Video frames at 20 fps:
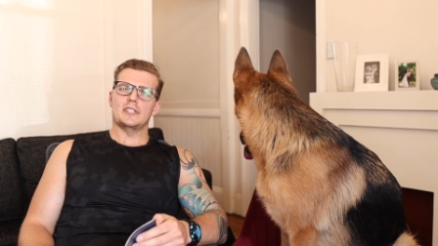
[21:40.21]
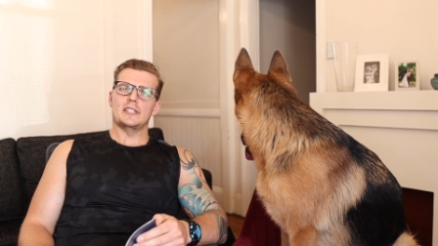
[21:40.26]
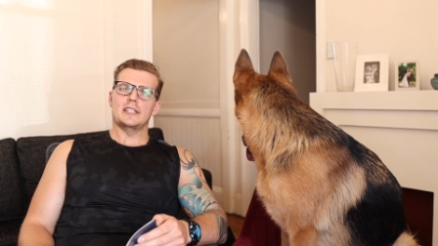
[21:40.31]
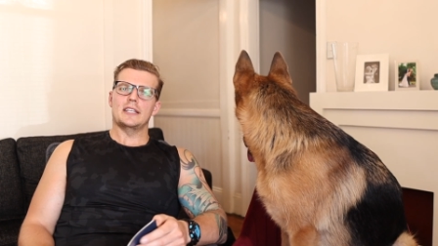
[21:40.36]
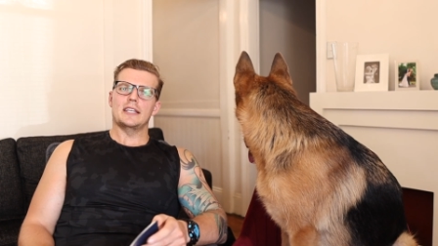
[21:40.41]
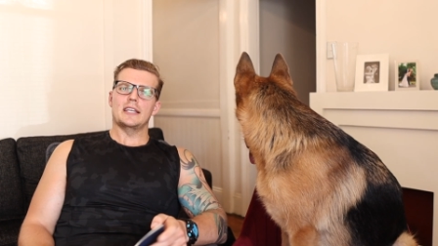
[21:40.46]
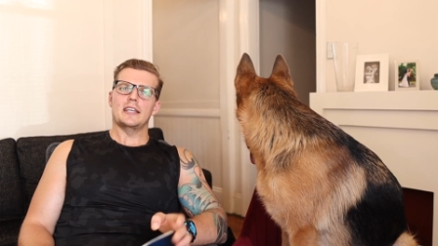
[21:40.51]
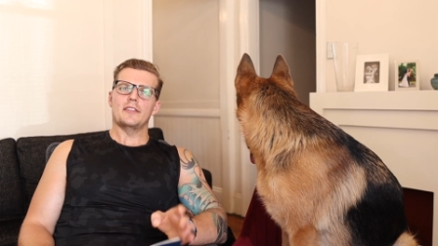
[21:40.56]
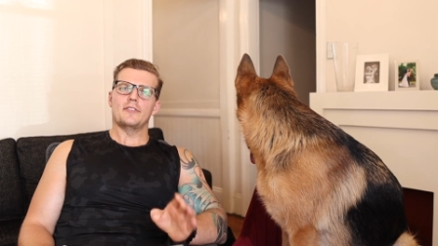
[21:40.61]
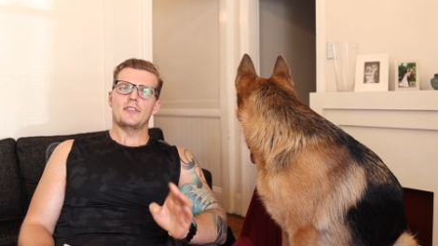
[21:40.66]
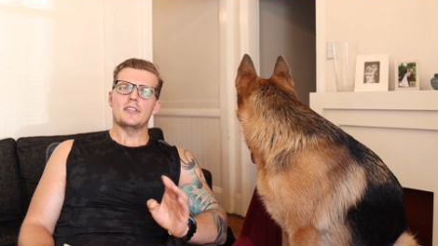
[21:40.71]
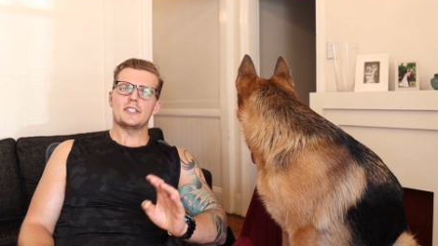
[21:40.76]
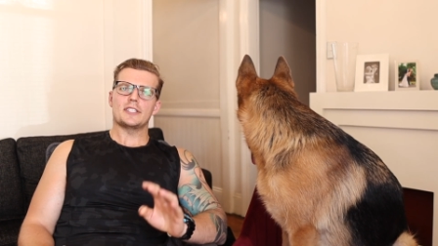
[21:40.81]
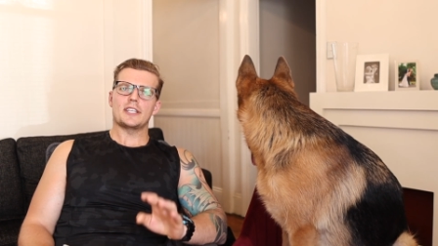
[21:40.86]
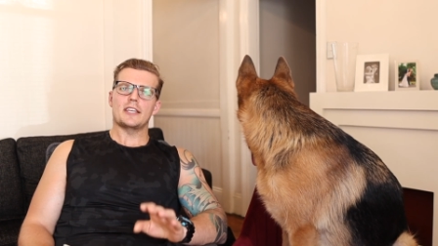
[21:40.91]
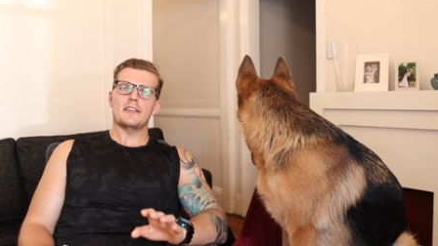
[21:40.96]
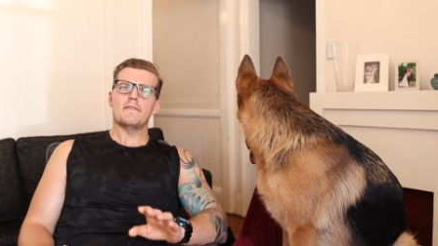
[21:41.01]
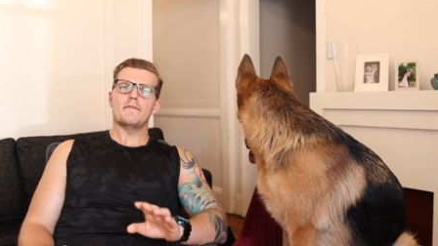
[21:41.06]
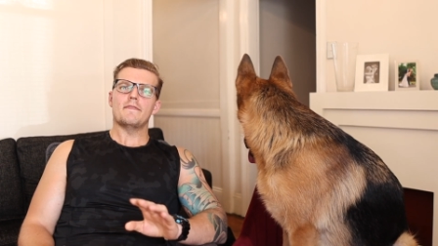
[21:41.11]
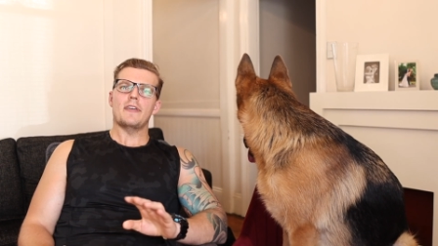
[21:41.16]
a year.
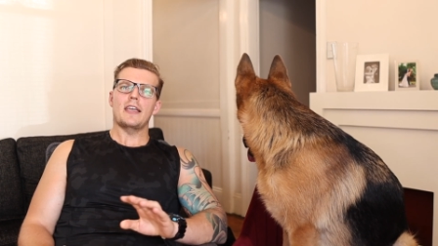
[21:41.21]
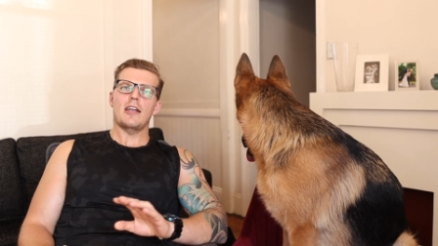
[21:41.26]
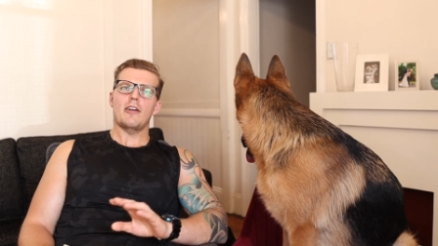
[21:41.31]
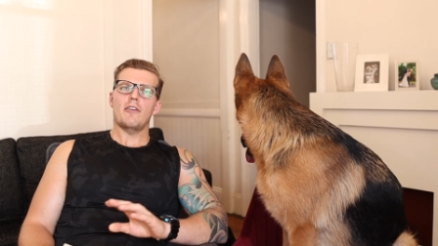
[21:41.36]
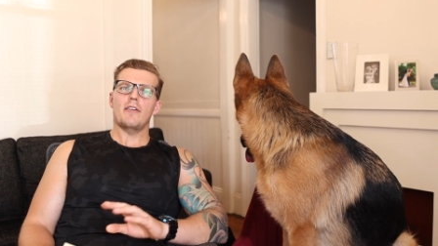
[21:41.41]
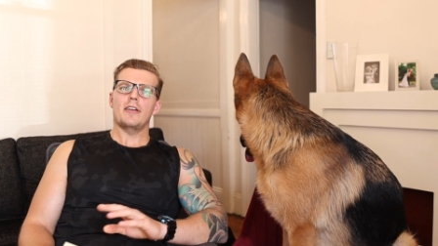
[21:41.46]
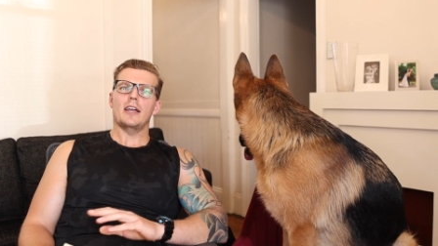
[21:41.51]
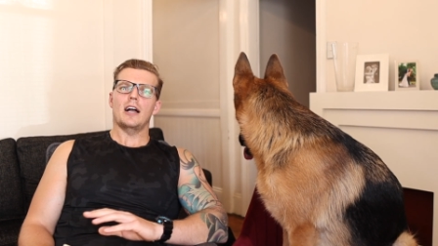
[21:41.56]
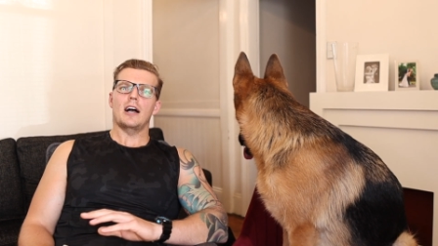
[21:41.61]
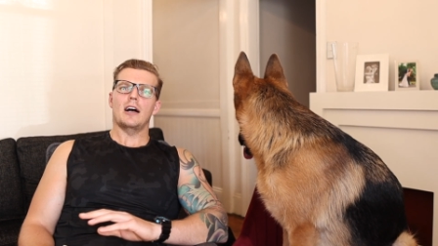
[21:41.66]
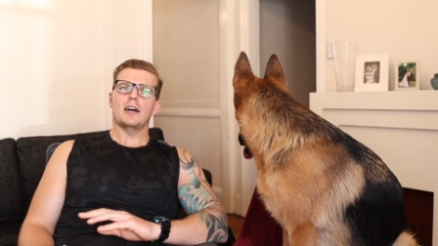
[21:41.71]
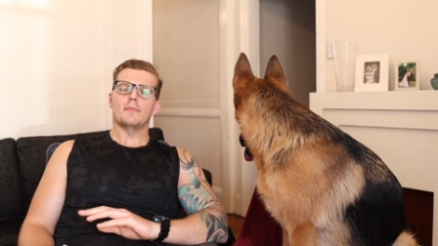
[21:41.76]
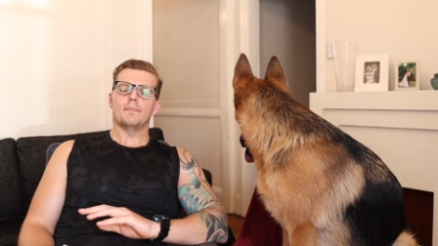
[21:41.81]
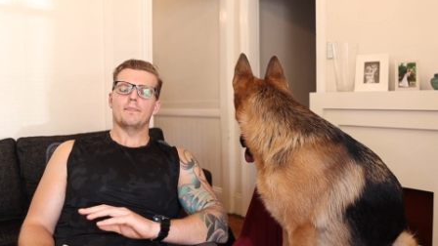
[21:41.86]
This can vary.